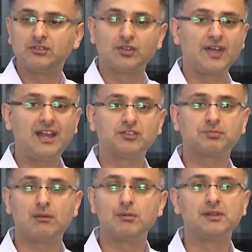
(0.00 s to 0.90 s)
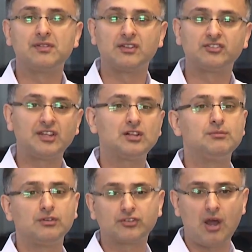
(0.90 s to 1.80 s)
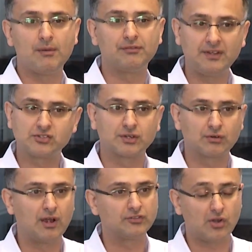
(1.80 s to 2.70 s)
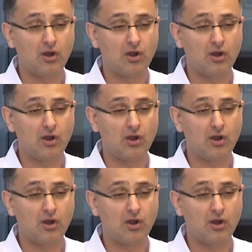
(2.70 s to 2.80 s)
So that is probably the single most common feature across